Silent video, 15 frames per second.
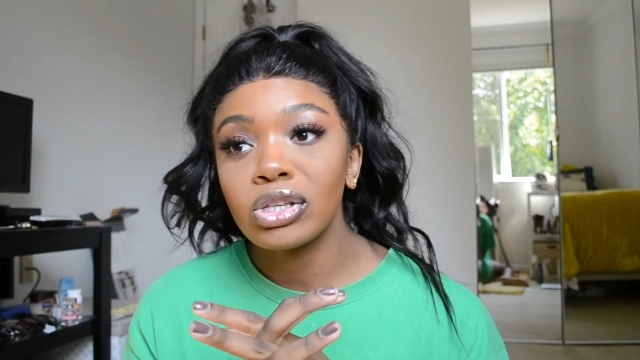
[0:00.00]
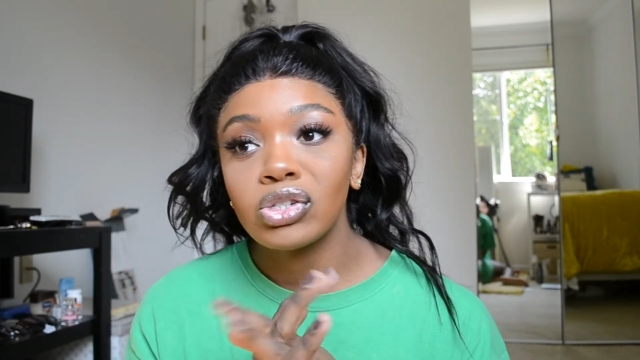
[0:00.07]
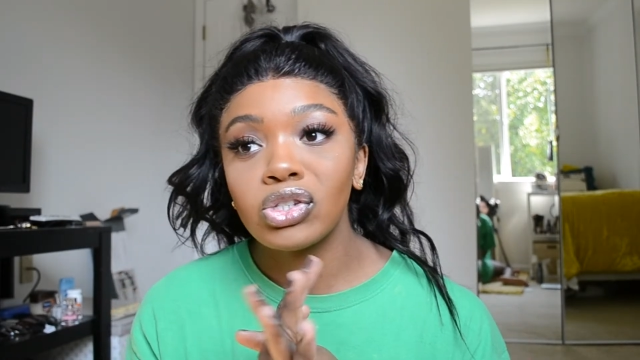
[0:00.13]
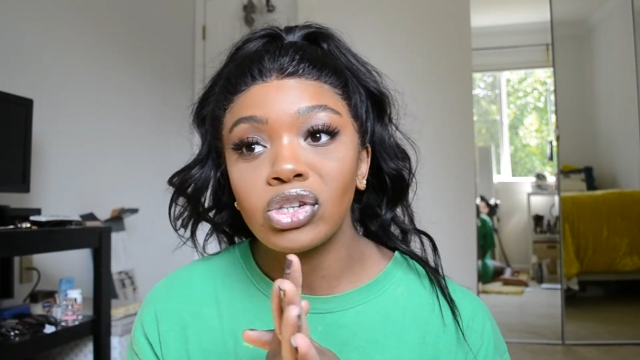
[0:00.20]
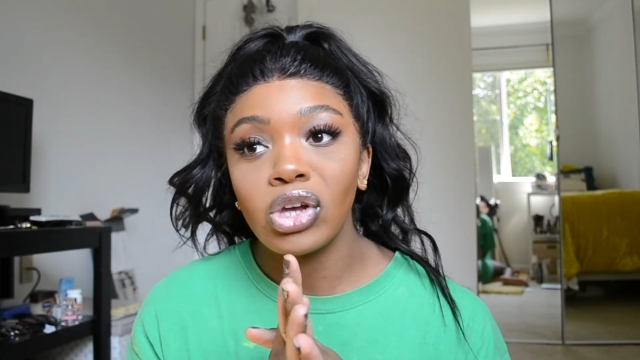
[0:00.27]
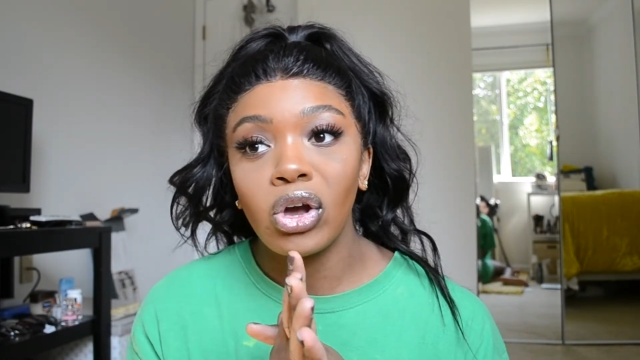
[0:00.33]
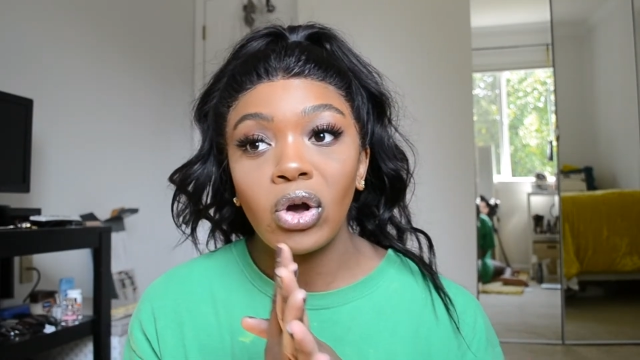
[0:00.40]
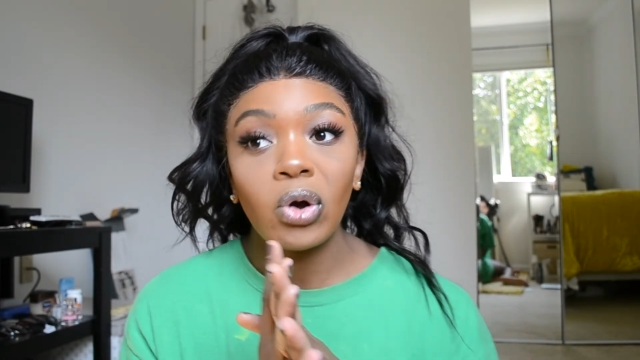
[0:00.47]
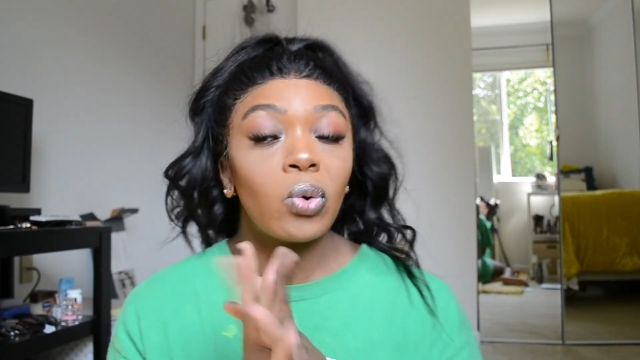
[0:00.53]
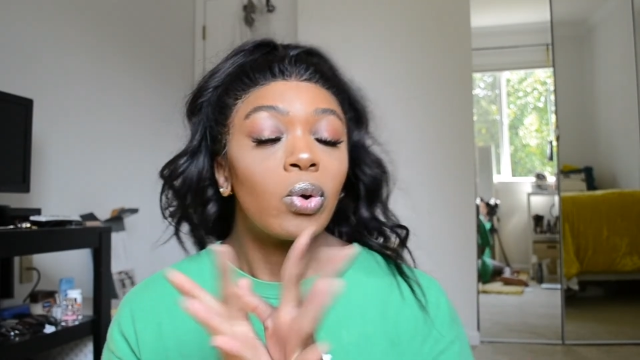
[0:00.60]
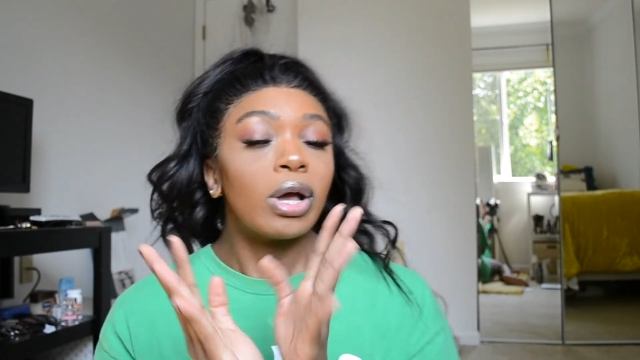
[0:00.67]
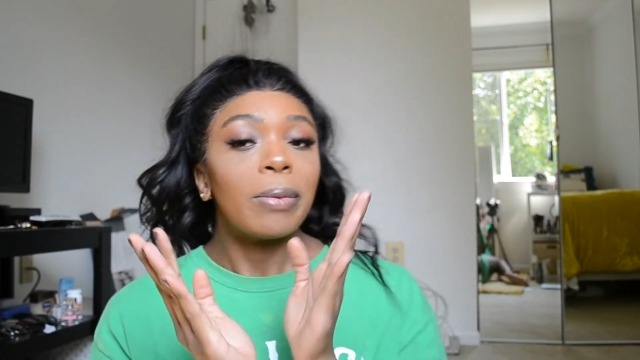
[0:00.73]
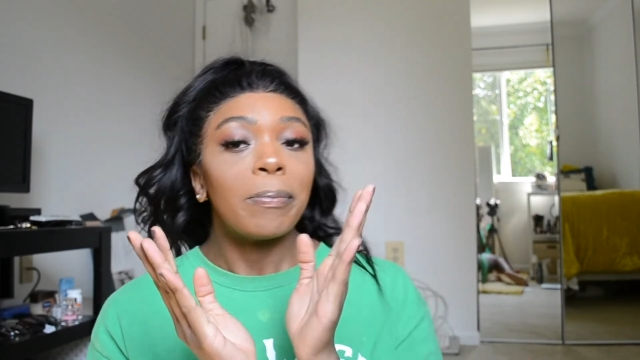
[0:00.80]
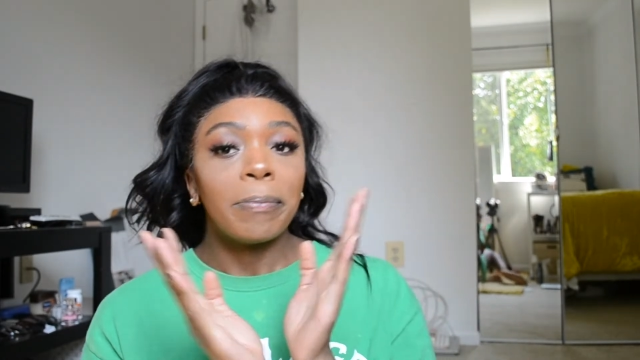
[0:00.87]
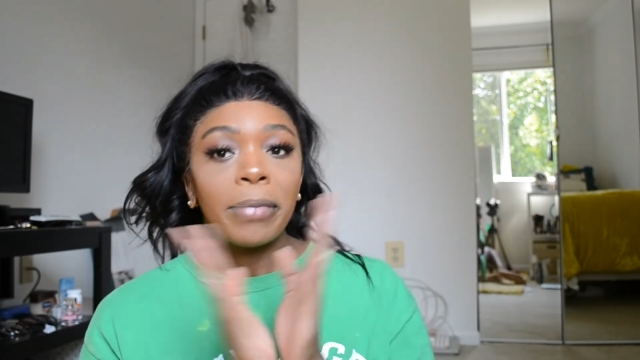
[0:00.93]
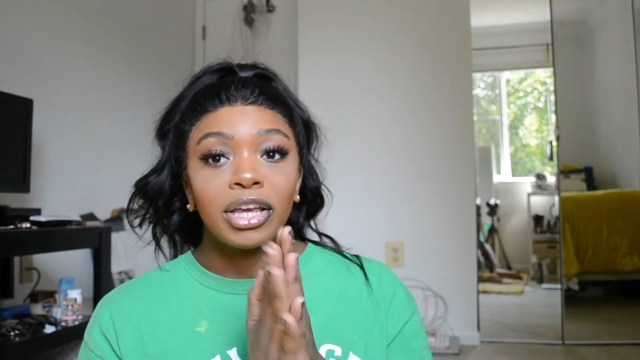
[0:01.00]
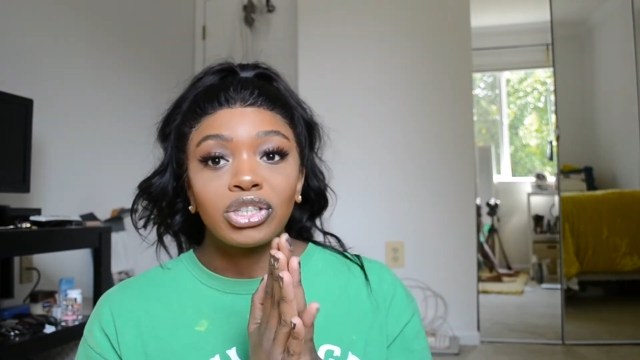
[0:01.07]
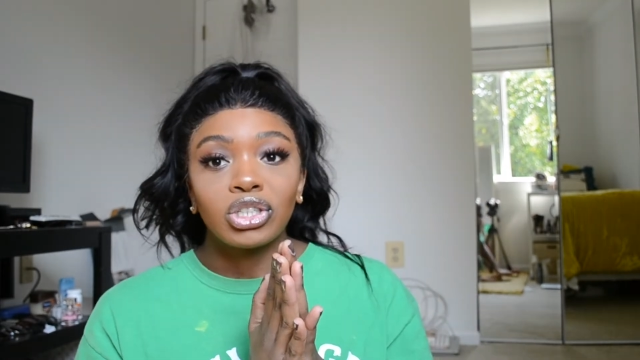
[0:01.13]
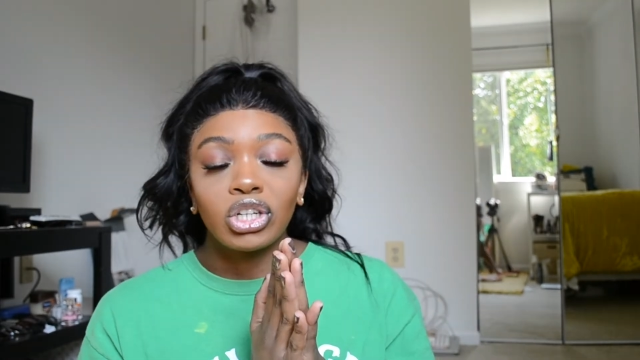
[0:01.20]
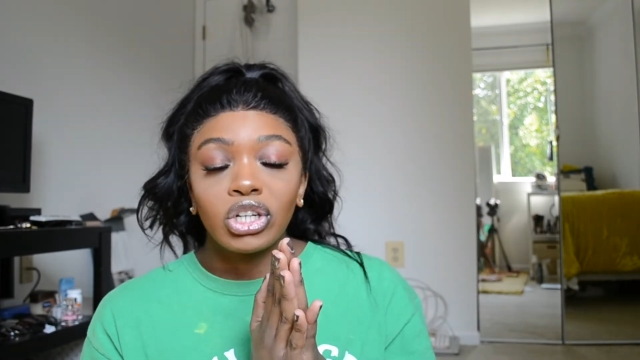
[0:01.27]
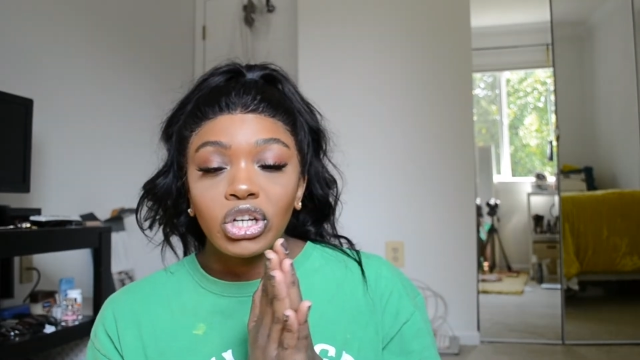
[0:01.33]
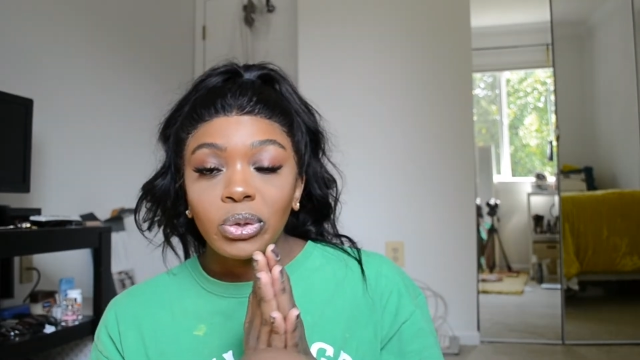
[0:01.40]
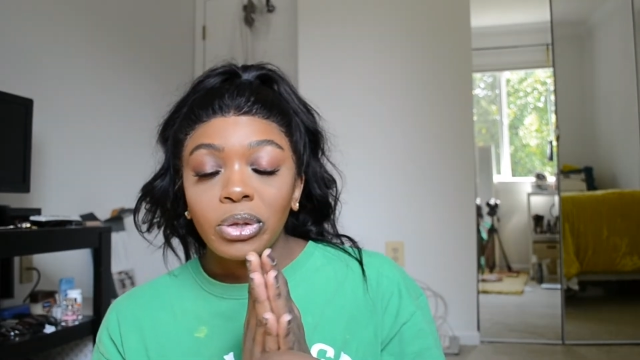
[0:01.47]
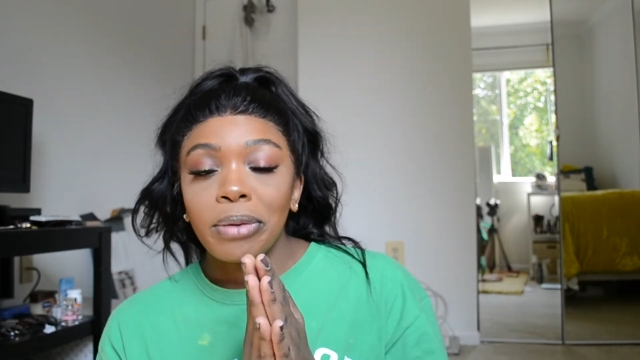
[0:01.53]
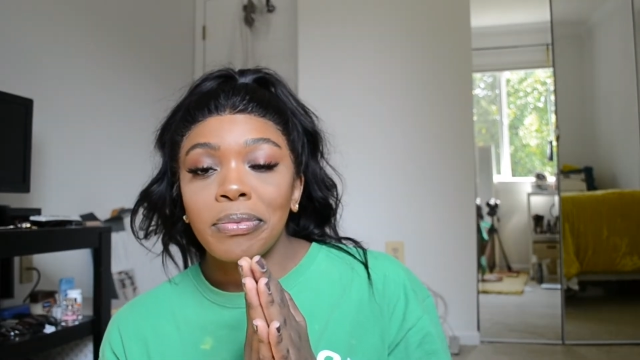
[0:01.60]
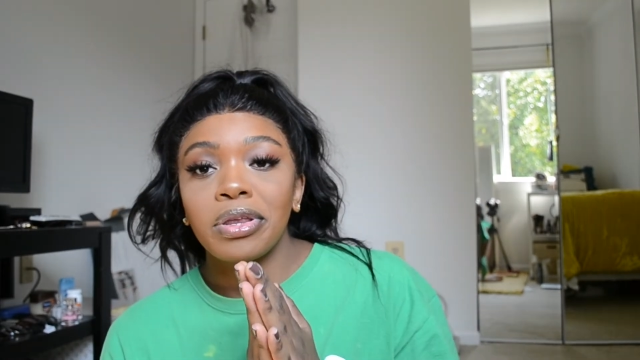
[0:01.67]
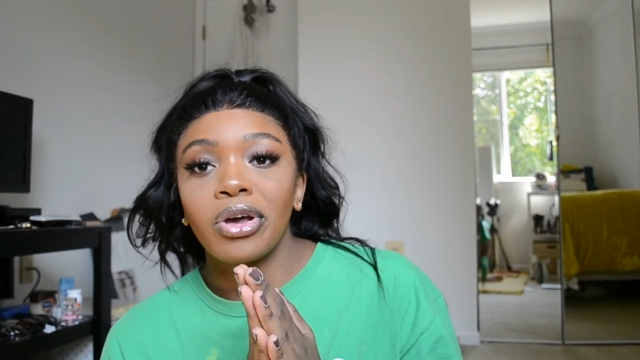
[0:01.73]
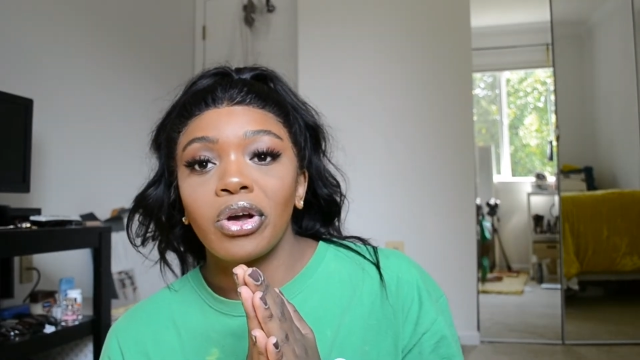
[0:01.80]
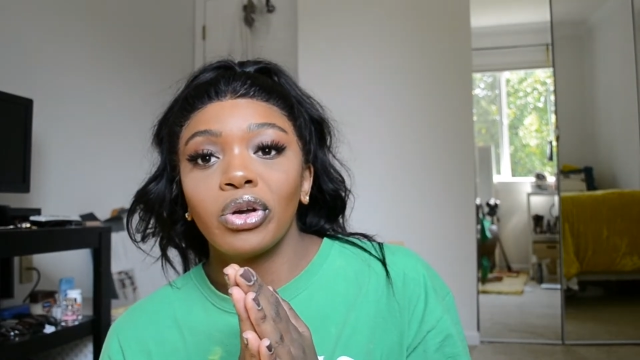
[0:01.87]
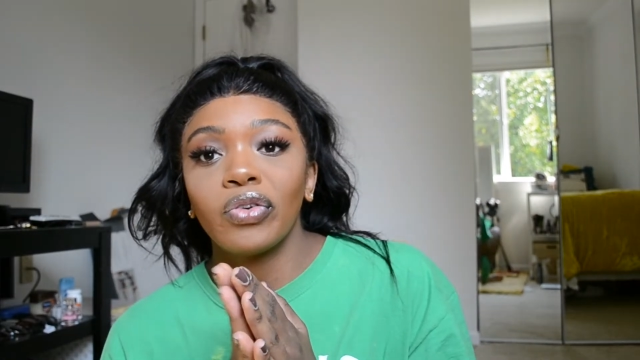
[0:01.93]
So make sure you let me
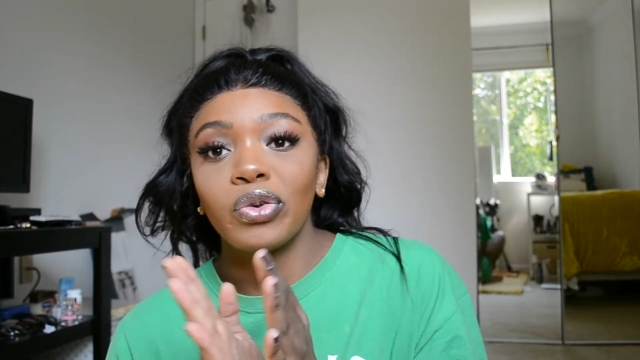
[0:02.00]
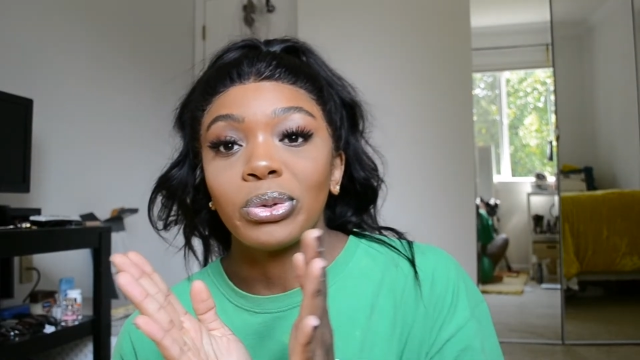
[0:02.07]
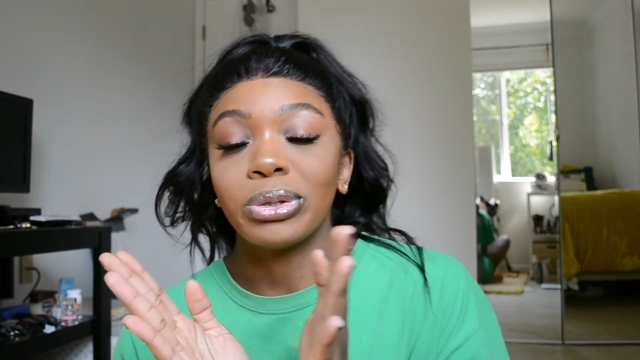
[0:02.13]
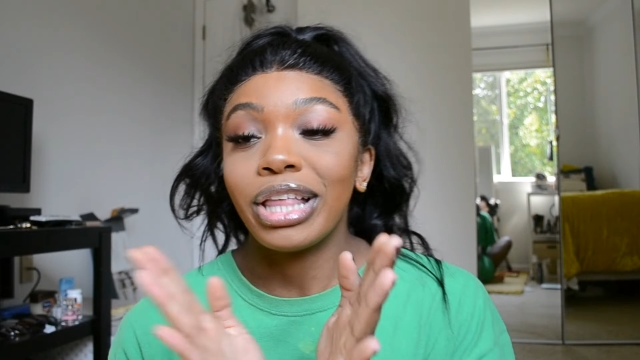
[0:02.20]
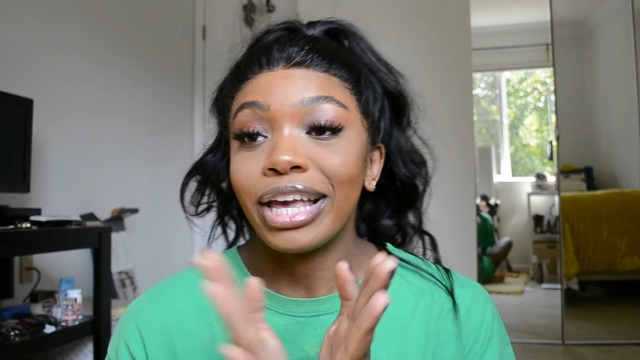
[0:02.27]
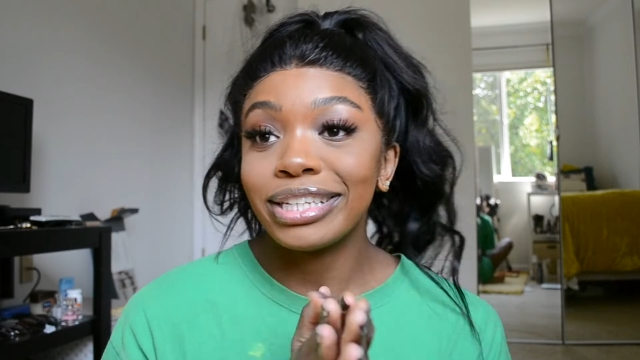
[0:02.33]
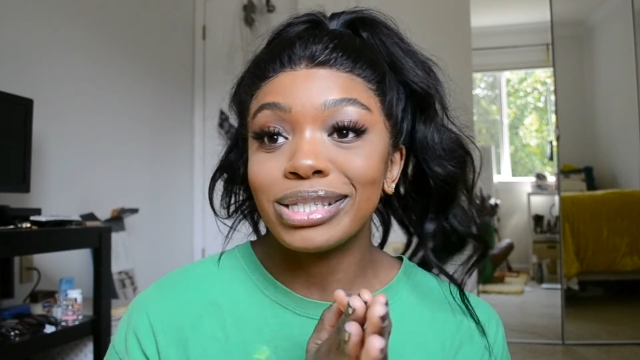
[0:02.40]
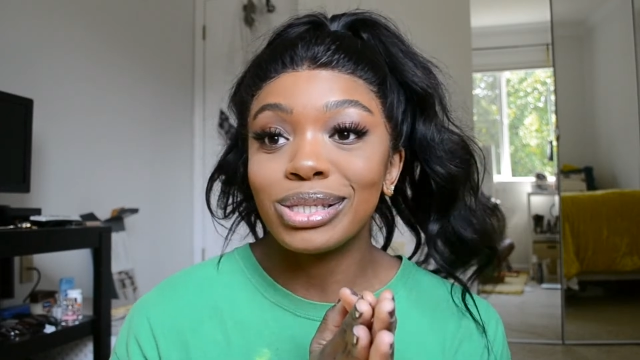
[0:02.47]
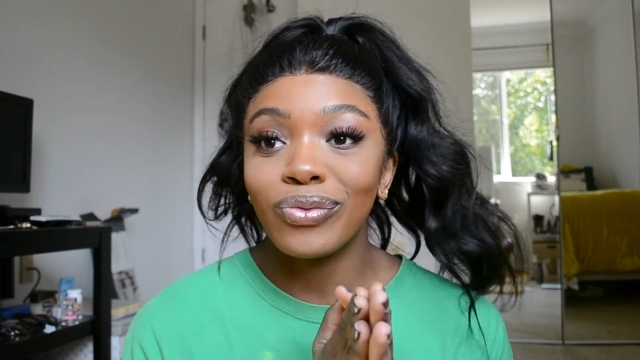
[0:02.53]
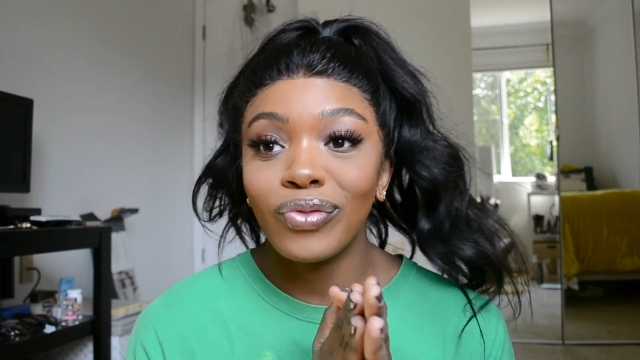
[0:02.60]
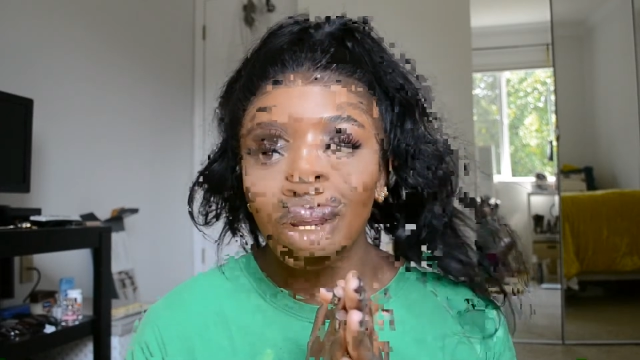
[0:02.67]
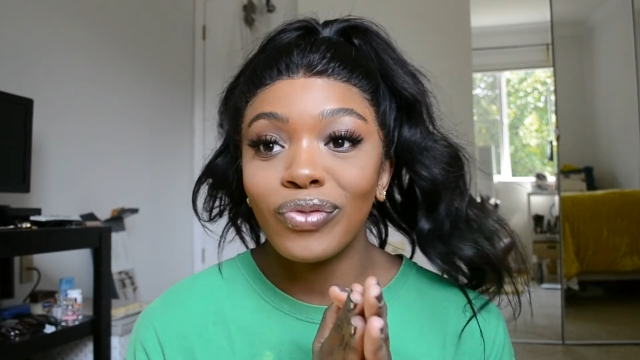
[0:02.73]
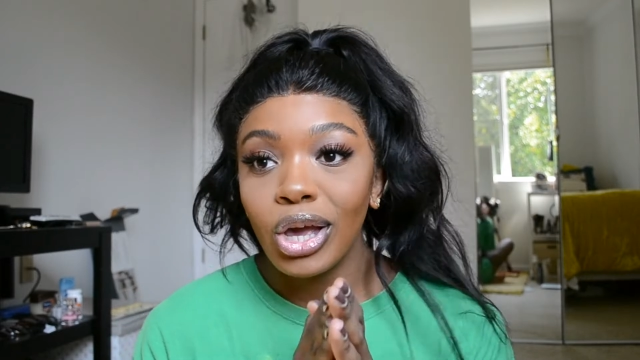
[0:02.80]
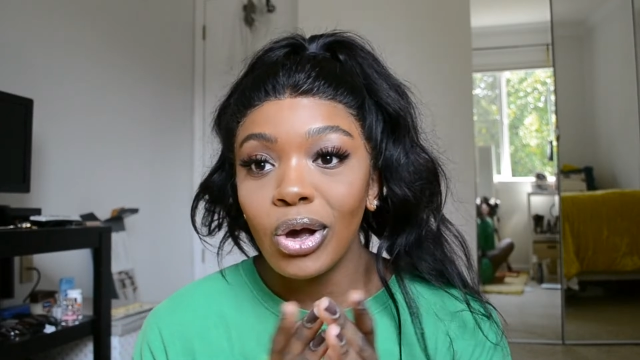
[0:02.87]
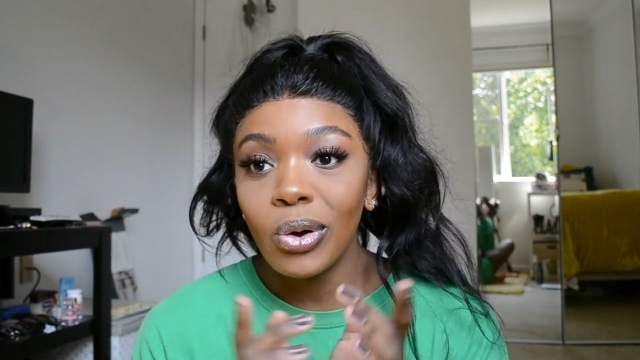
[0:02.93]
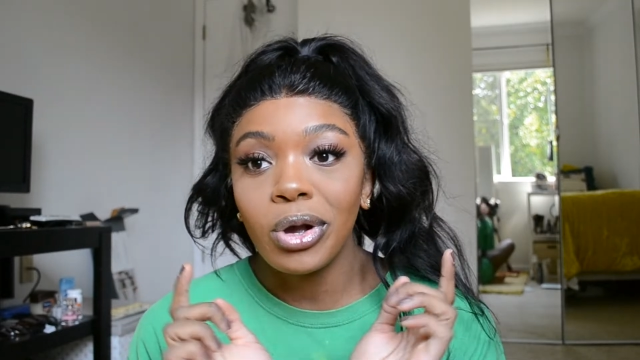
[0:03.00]
know if you like this video.